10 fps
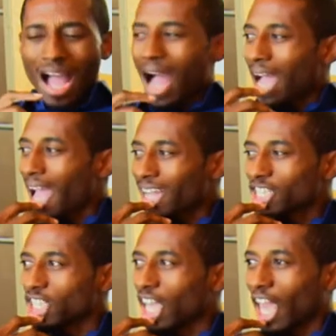Well, I
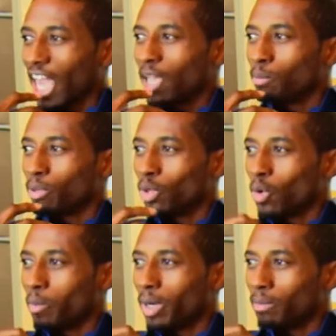actually hate
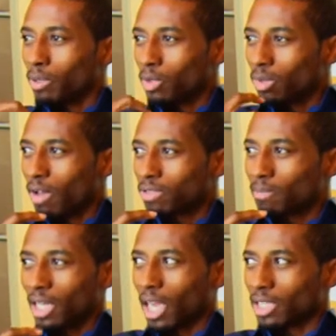blue, but blue
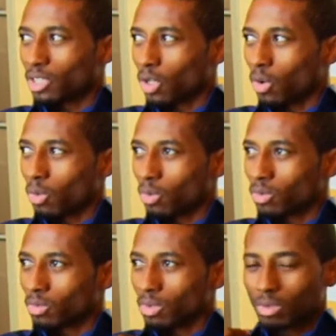loves me, and so
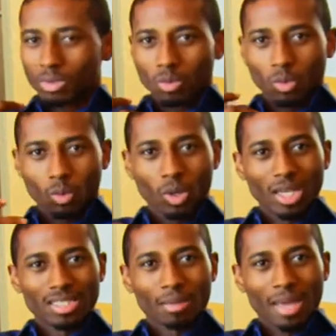what
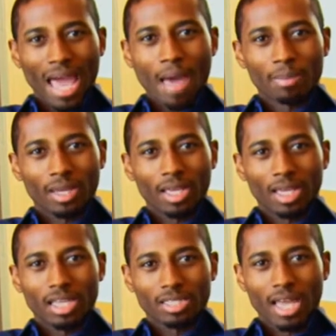ends up
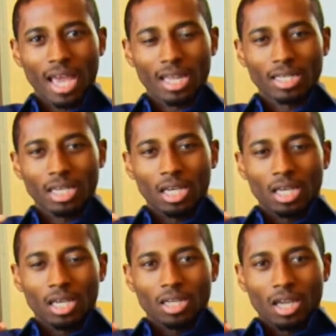happening is that
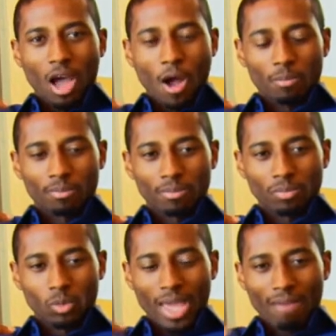
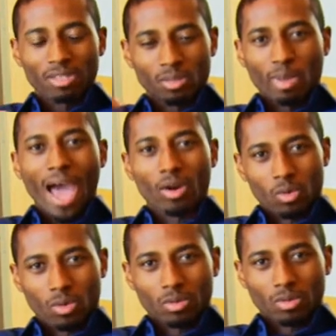we have this
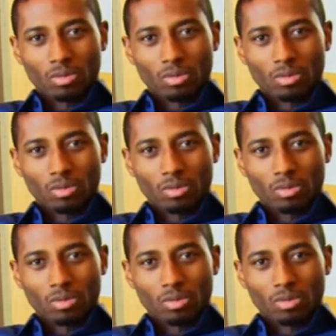battle,